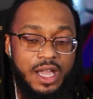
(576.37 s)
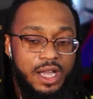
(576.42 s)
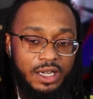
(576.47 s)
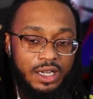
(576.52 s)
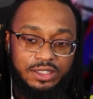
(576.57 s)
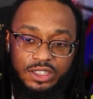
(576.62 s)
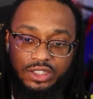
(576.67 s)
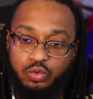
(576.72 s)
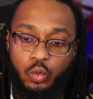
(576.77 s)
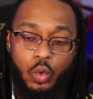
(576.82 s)

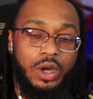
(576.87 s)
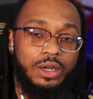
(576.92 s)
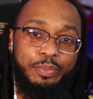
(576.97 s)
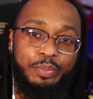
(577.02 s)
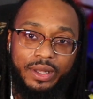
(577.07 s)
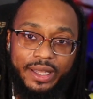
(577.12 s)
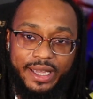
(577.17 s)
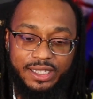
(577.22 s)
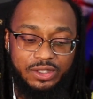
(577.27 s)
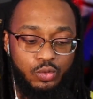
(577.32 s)
because it's one
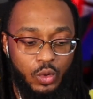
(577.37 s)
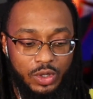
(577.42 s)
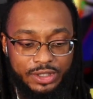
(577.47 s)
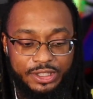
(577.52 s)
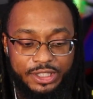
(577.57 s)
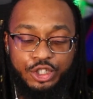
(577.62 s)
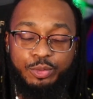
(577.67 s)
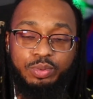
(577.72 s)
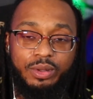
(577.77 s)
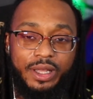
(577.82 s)
place, one
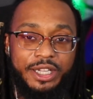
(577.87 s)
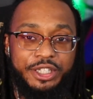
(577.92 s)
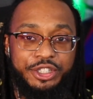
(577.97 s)
central place.